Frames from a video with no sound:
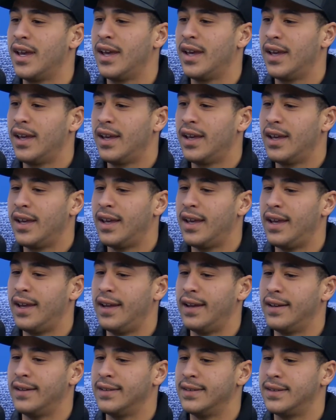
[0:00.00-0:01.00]
Yeah.
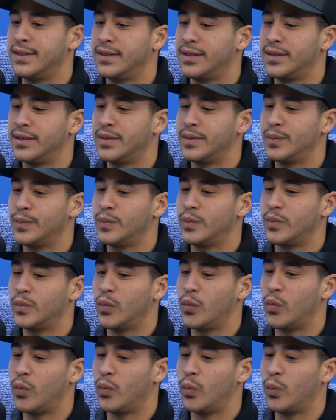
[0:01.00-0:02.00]
And
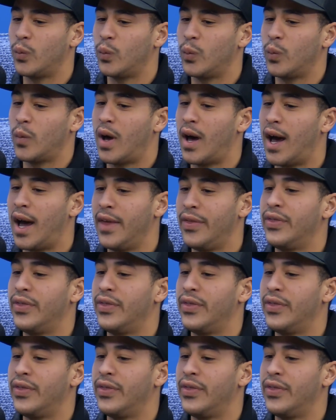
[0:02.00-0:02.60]
I